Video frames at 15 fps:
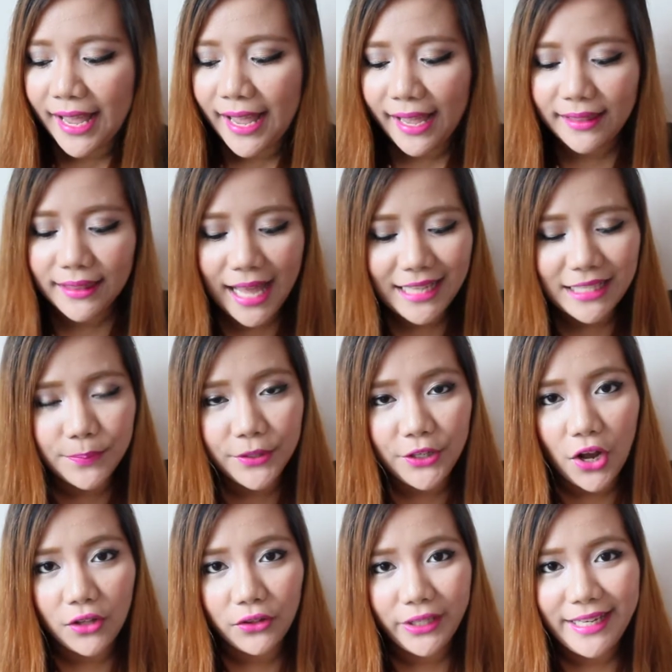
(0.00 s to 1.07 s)
And last but
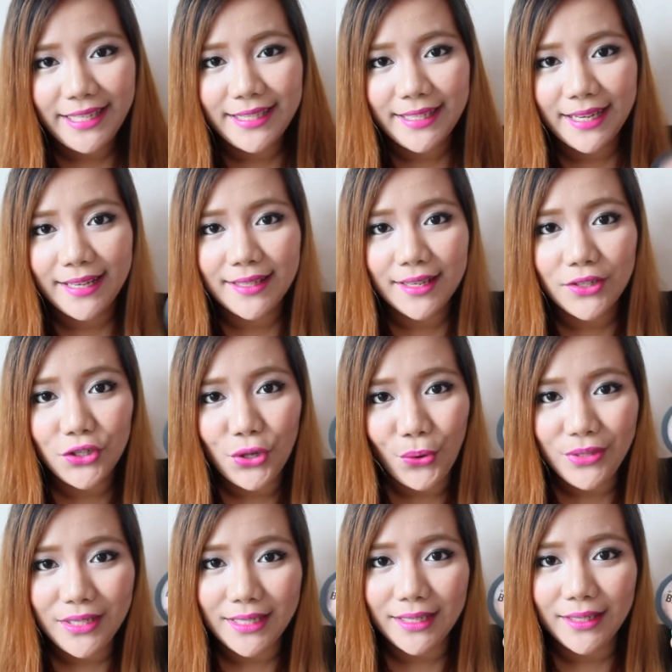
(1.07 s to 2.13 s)
not least is
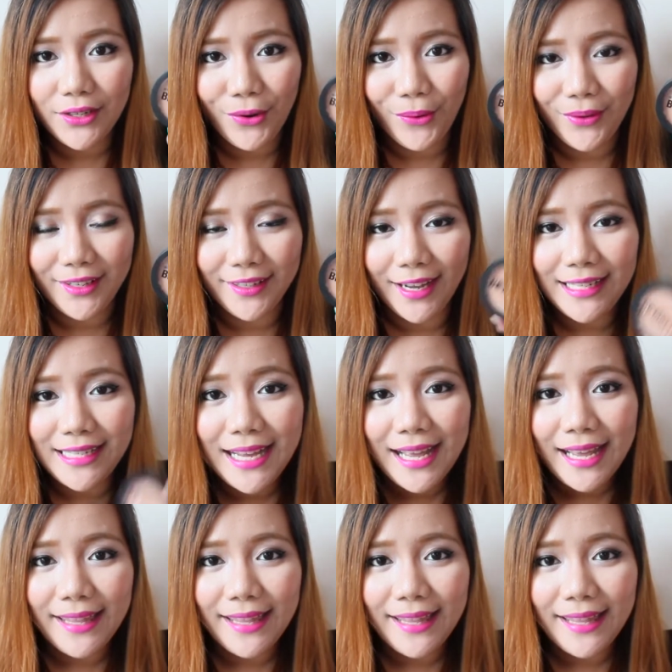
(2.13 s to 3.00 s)
Toasted Coconut,